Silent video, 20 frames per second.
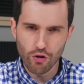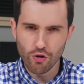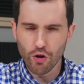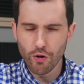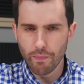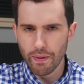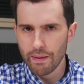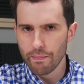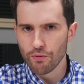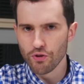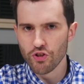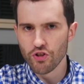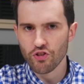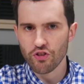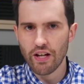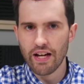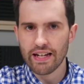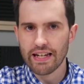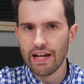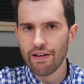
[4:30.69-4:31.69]
a lot of people
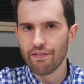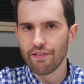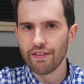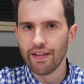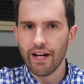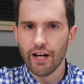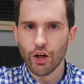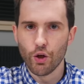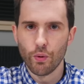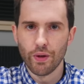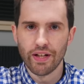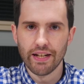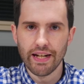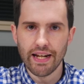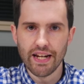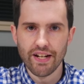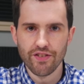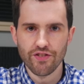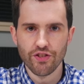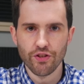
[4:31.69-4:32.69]
just like having that quick and
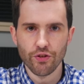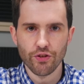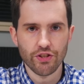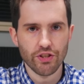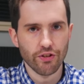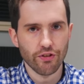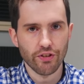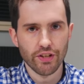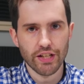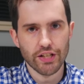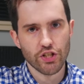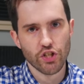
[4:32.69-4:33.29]
easy utility,